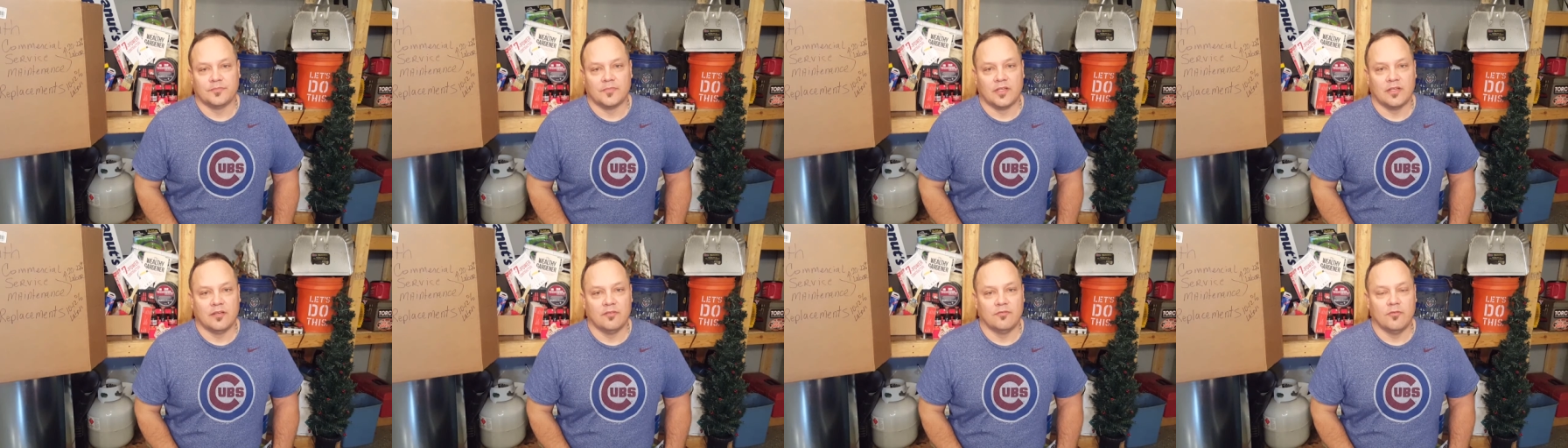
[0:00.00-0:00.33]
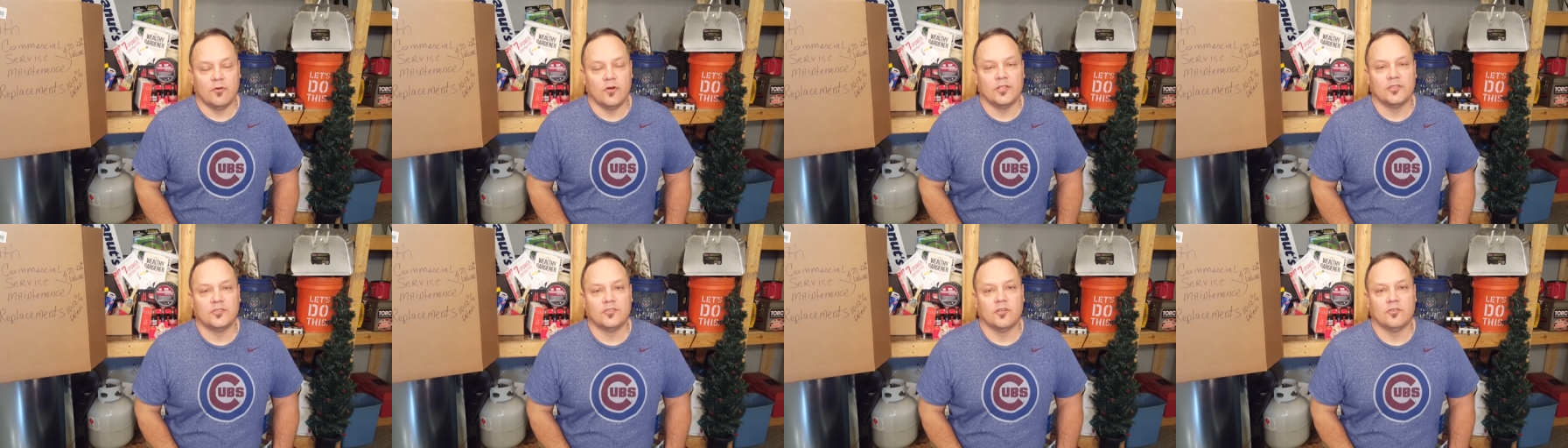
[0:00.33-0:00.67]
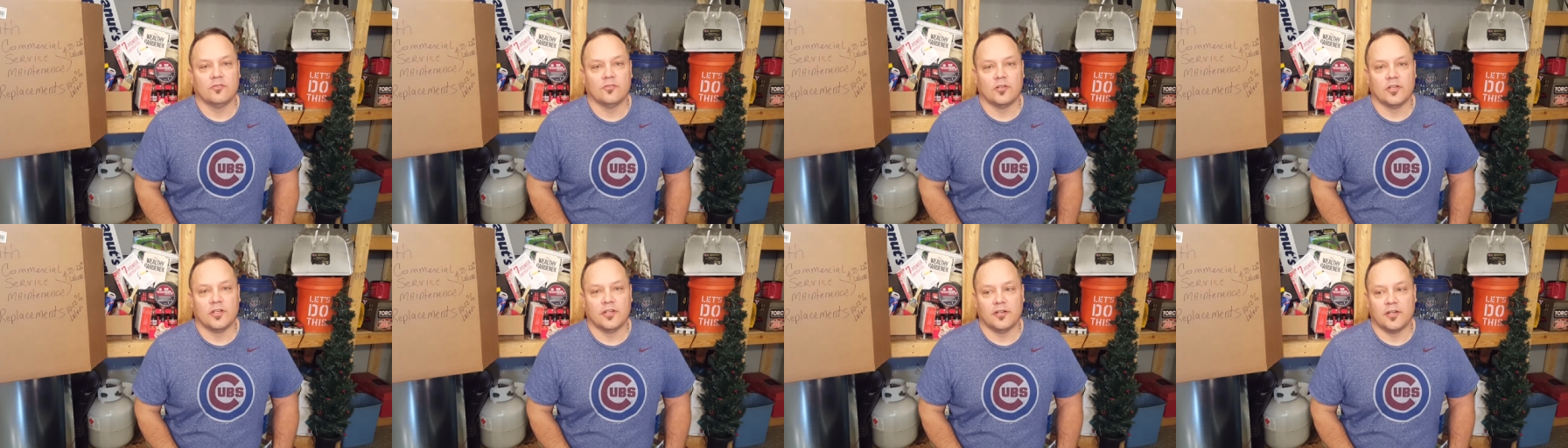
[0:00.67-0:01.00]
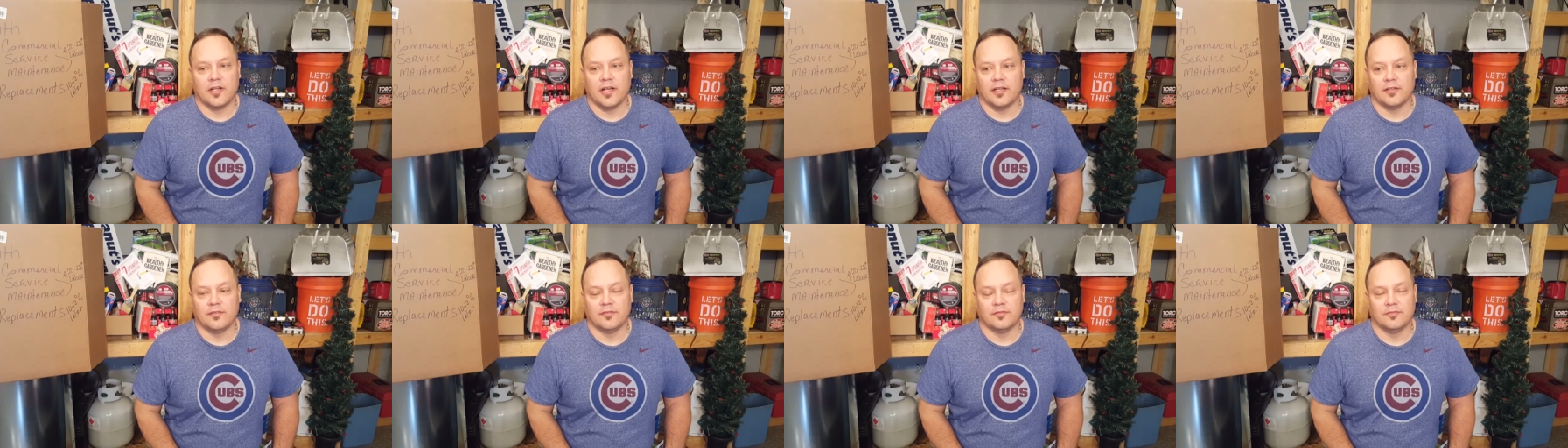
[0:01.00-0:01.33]
a voice over
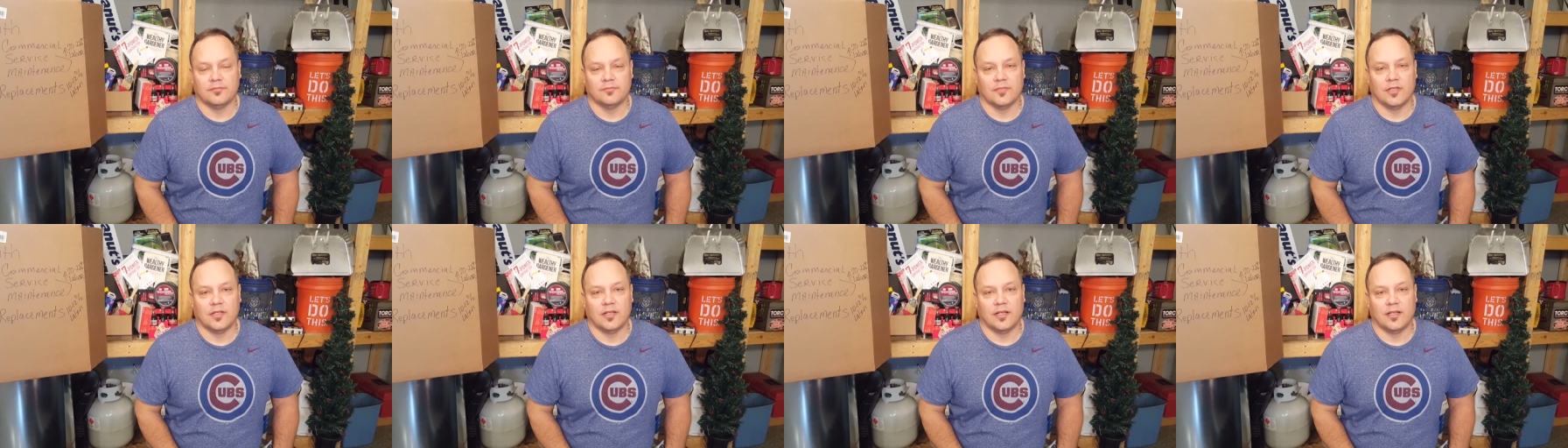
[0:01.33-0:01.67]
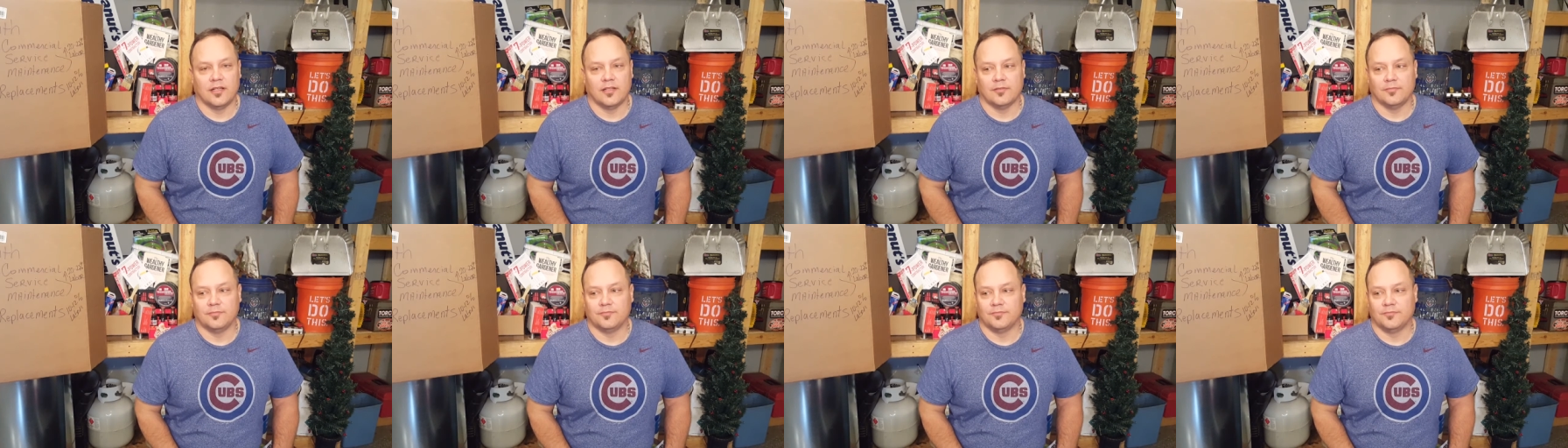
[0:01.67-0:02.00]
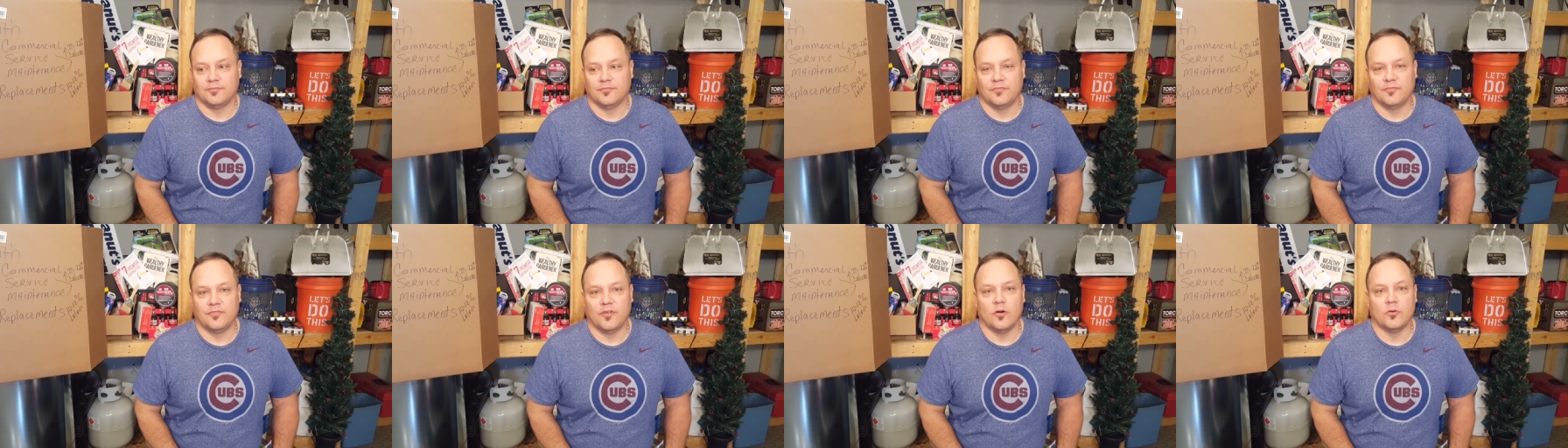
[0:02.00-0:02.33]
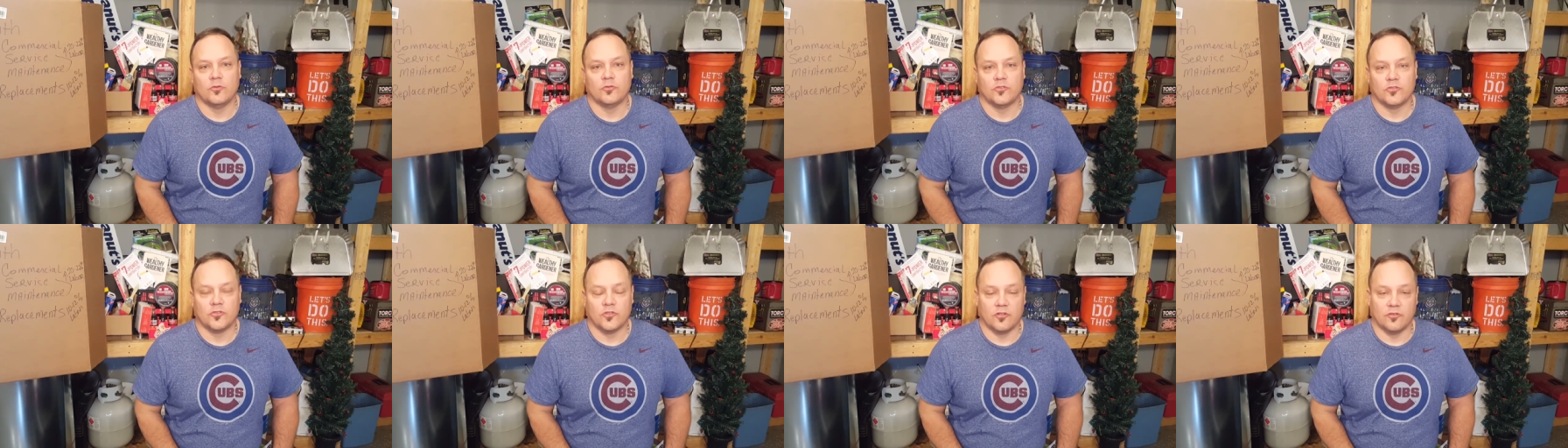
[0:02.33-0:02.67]
internet uh,
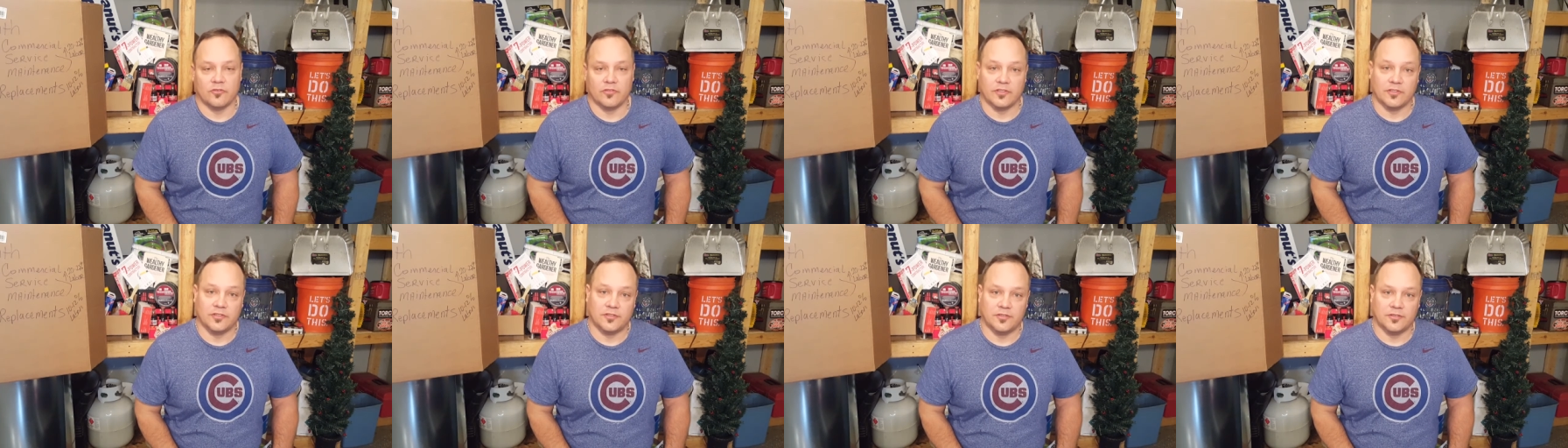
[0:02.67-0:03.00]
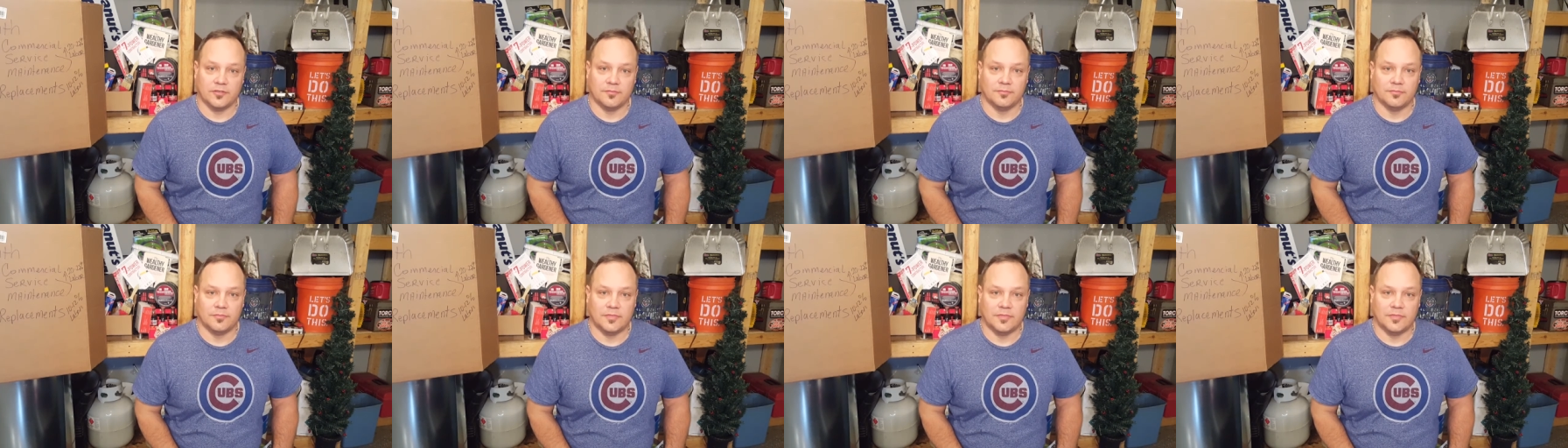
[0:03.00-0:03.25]
phone service.